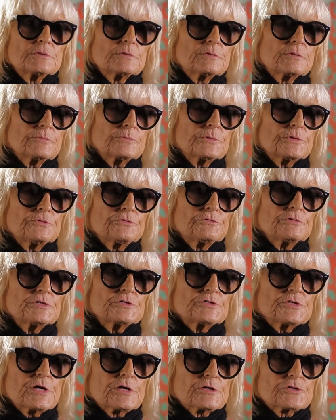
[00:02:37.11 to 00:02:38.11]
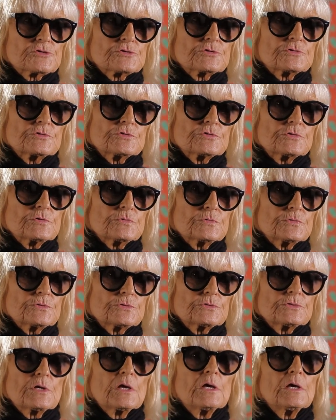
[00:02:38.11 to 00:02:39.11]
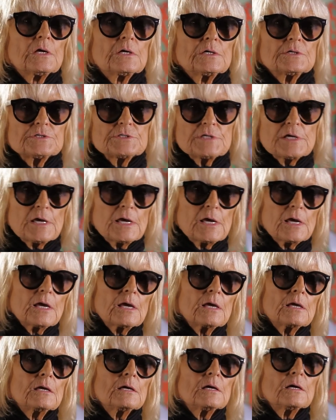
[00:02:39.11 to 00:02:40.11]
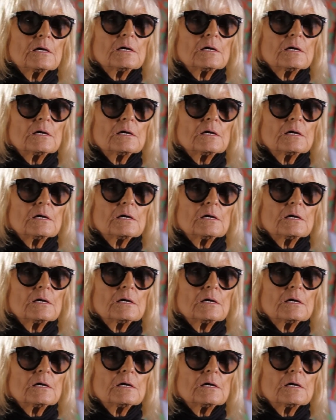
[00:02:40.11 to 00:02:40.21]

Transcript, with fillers: And there were three sections. There was day,